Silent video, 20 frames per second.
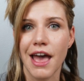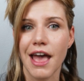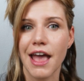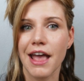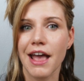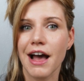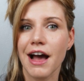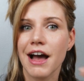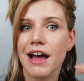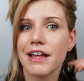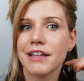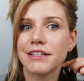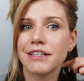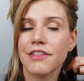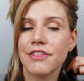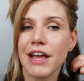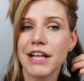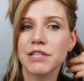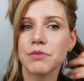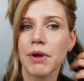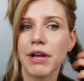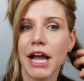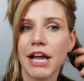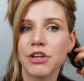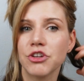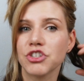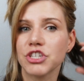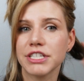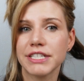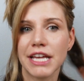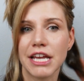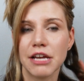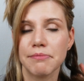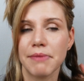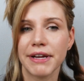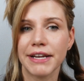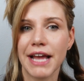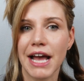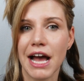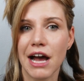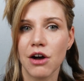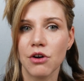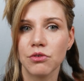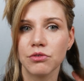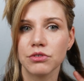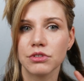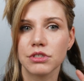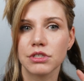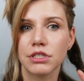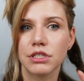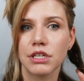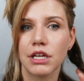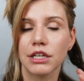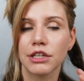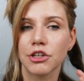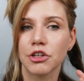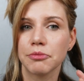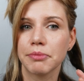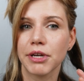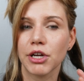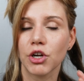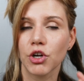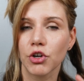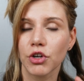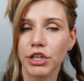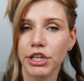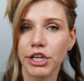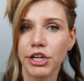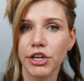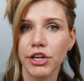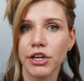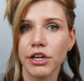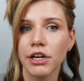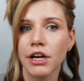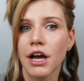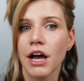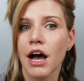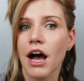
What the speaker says: And that's why I usually take mine out a little bit earlier.